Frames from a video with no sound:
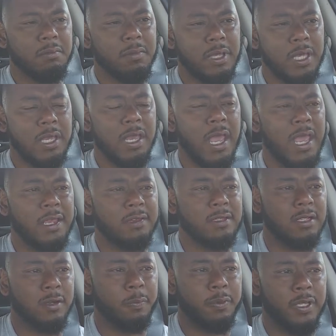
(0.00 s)
He has
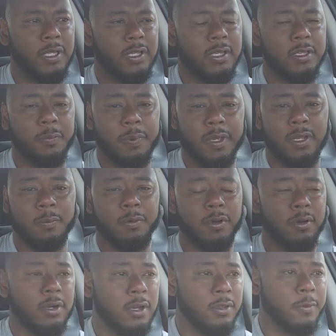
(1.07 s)
to completely depend
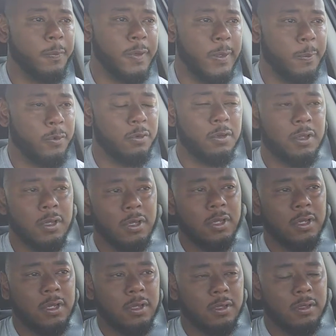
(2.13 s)
upon other people
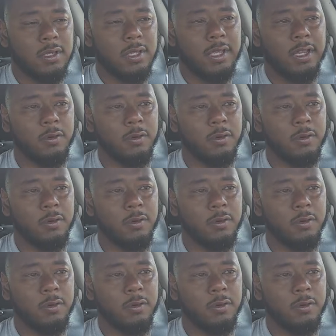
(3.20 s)
to get